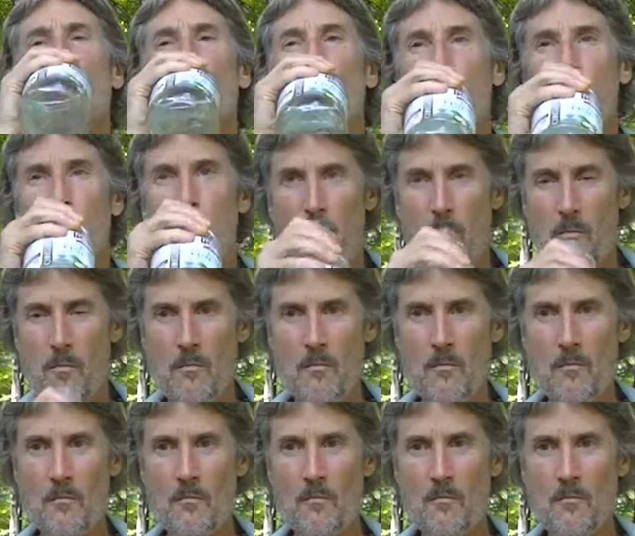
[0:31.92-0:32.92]
me
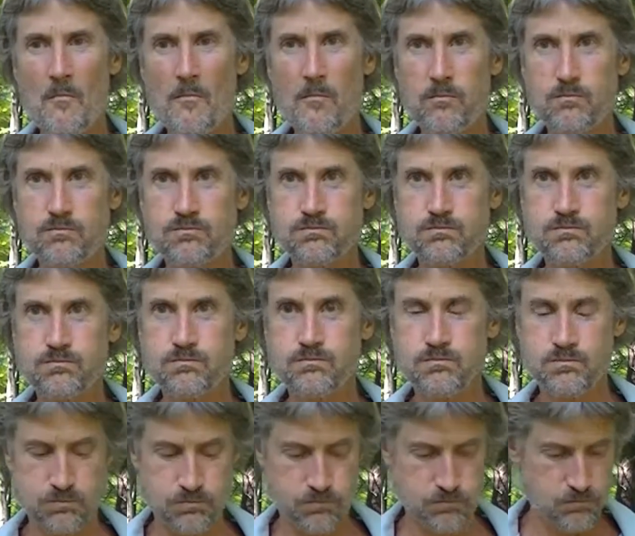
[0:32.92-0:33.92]
how that
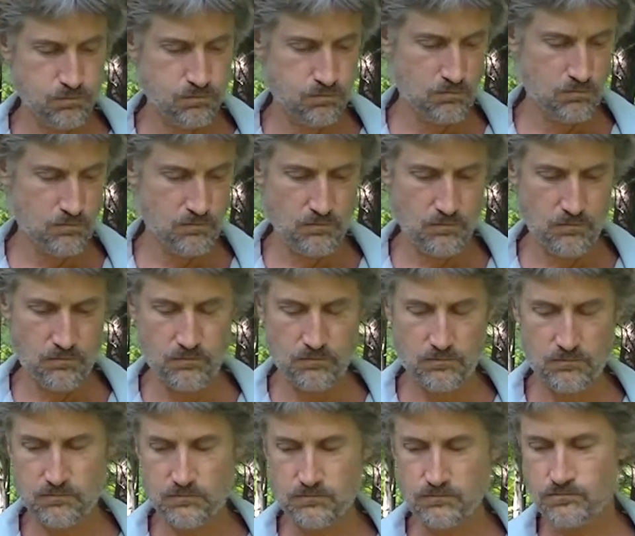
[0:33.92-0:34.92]
fits into
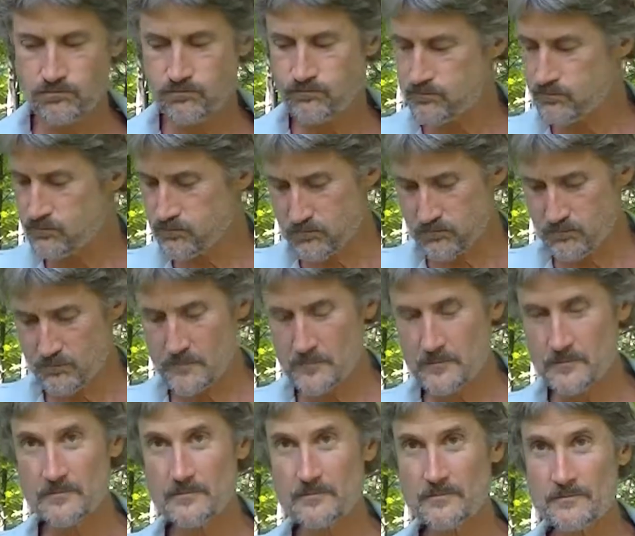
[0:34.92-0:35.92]
what you're calling the
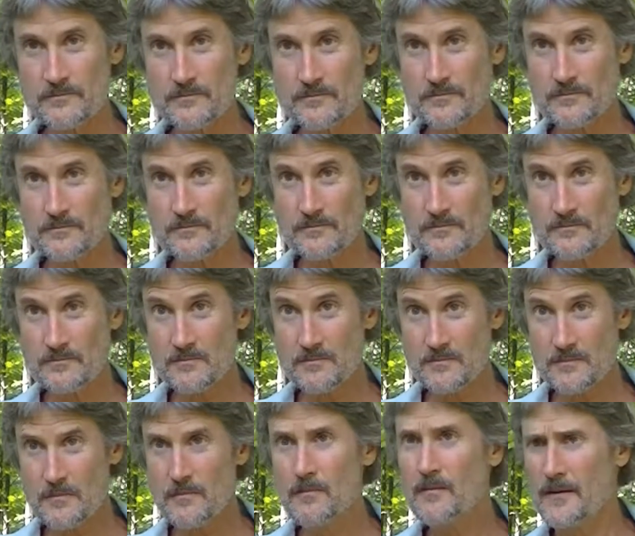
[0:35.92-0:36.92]
big picture,
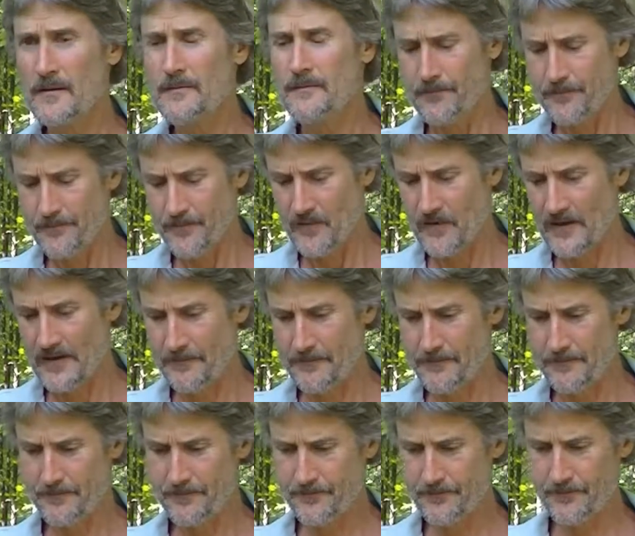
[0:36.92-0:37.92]
especially when
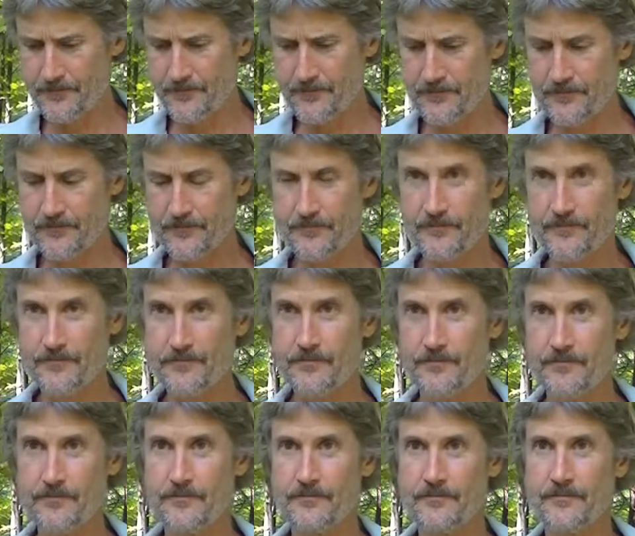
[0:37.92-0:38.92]
we think in terms
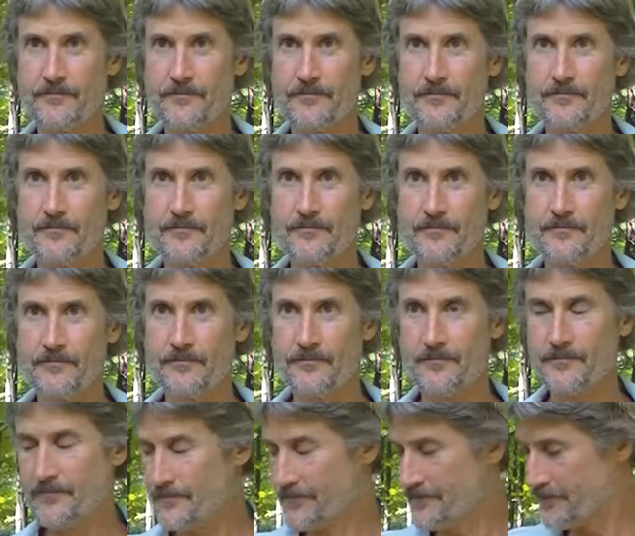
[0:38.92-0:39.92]
of
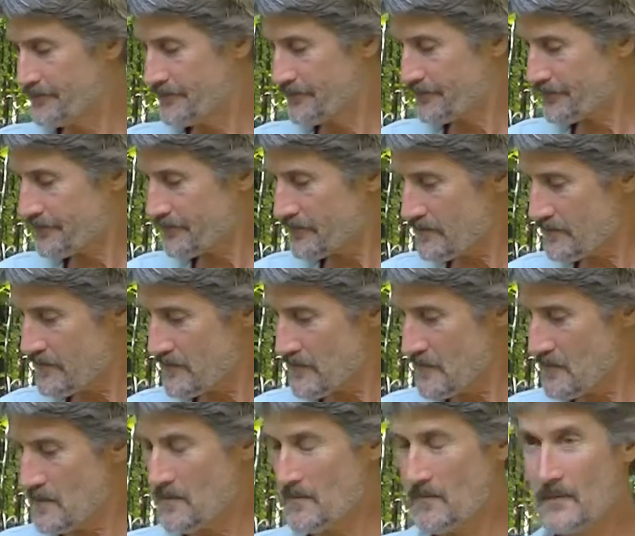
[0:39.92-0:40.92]
people murdering
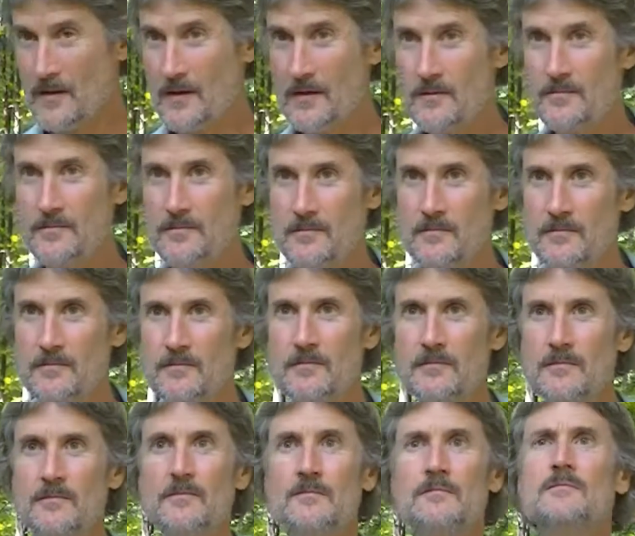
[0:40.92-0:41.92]
each other
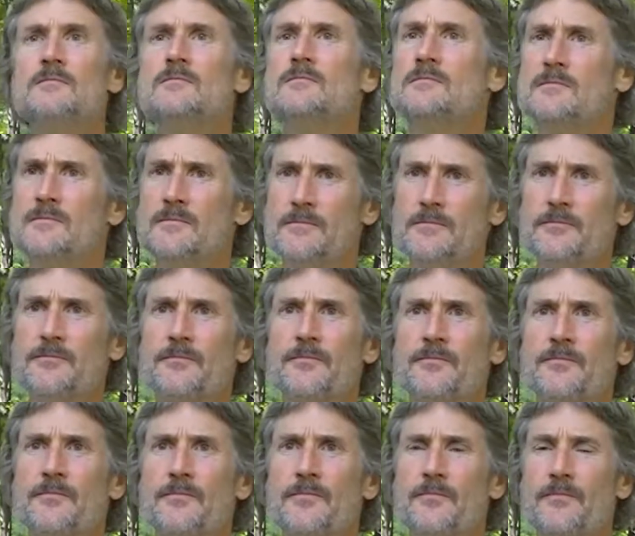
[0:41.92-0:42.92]
in this
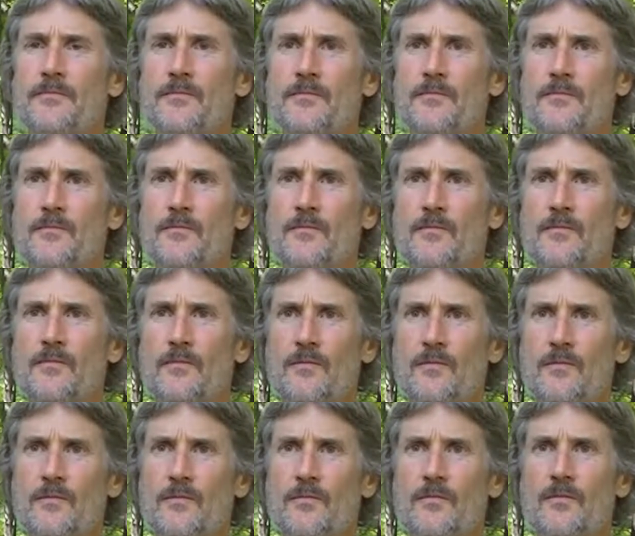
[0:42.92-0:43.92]
country and
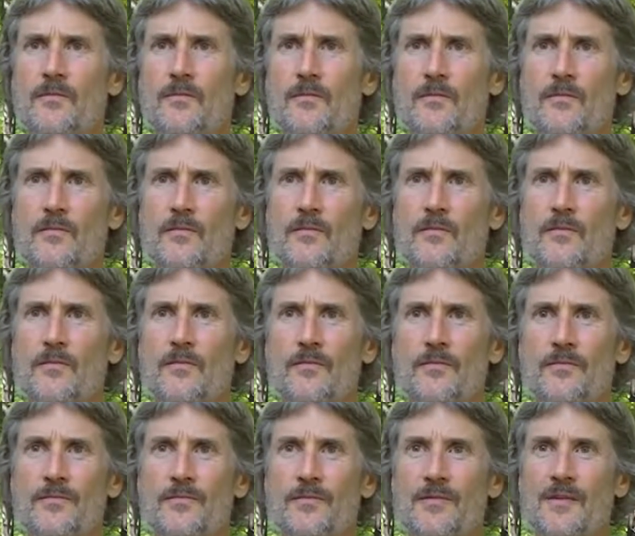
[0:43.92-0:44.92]
in other
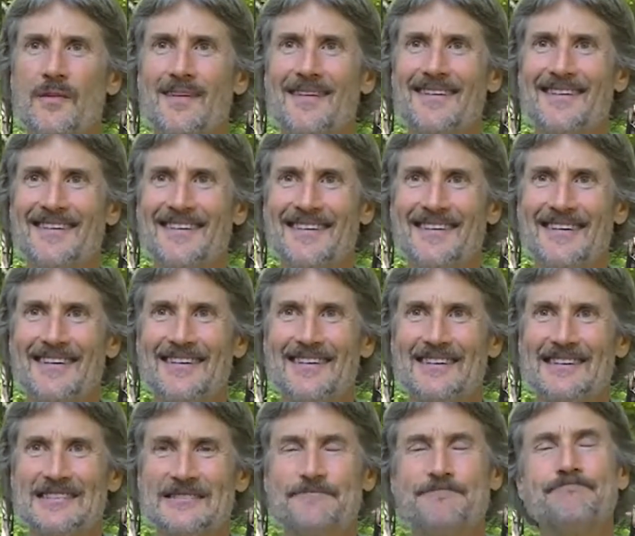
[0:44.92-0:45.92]
countries
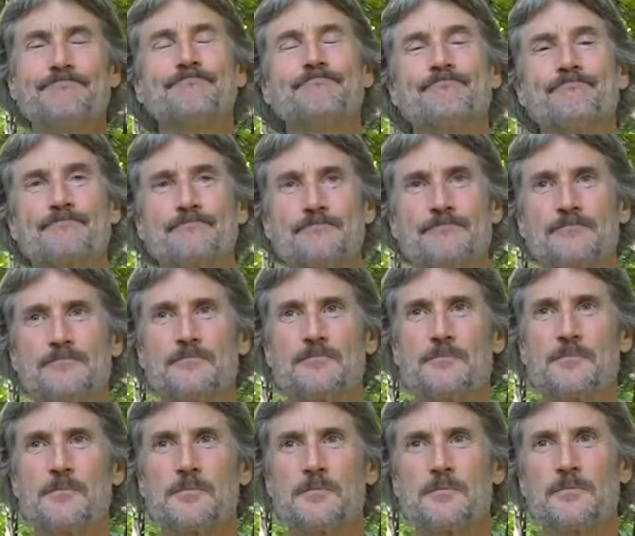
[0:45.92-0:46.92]
in such
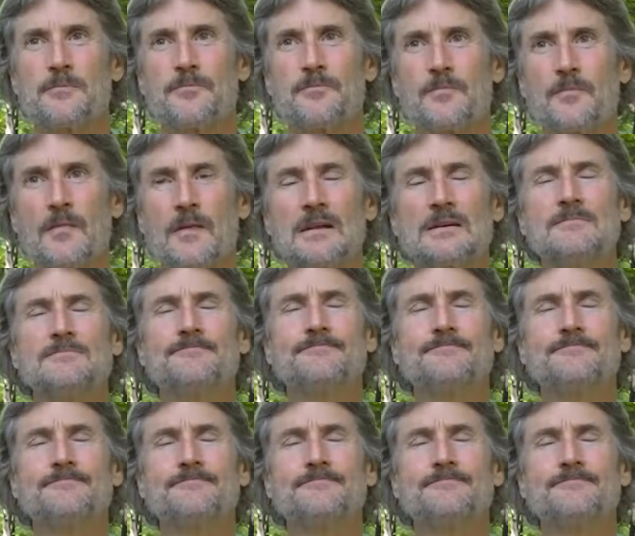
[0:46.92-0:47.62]
terrible ways?